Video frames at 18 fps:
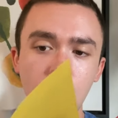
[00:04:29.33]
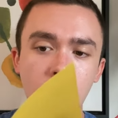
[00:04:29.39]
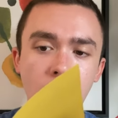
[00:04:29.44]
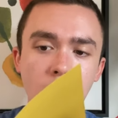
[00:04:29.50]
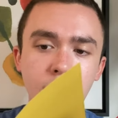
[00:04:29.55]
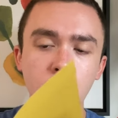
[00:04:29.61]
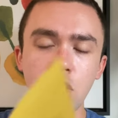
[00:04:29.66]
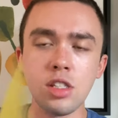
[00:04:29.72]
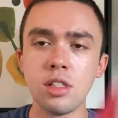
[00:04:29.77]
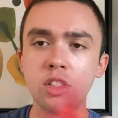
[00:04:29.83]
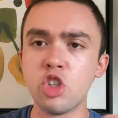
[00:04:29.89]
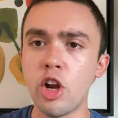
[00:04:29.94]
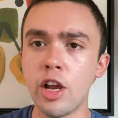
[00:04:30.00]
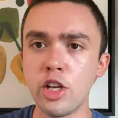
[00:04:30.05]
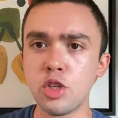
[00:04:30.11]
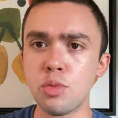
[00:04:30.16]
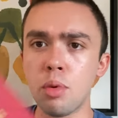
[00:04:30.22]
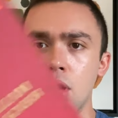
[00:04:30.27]
I've heard it's a
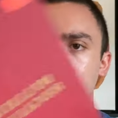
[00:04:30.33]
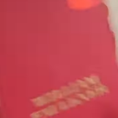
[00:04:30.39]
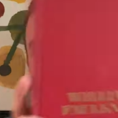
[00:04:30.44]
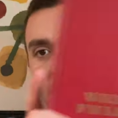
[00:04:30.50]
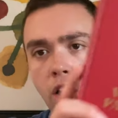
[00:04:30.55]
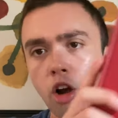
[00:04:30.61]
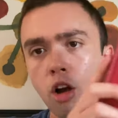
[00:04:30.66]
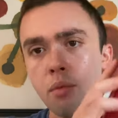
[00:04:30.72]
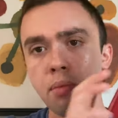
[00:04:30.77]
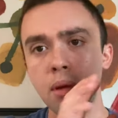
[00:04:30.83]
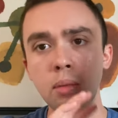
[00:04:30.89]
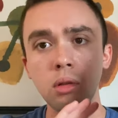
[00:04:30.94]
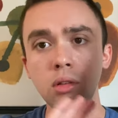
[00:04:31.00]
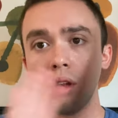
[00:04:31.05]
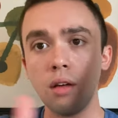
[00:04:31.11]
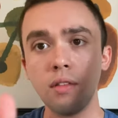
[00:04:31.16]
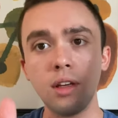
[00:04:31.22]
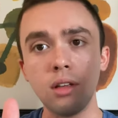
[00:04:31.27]
strange book, but I heard people
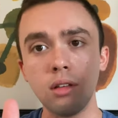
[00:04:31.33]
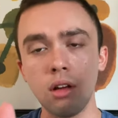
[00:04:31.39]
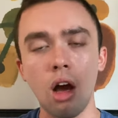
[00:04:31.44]
love it.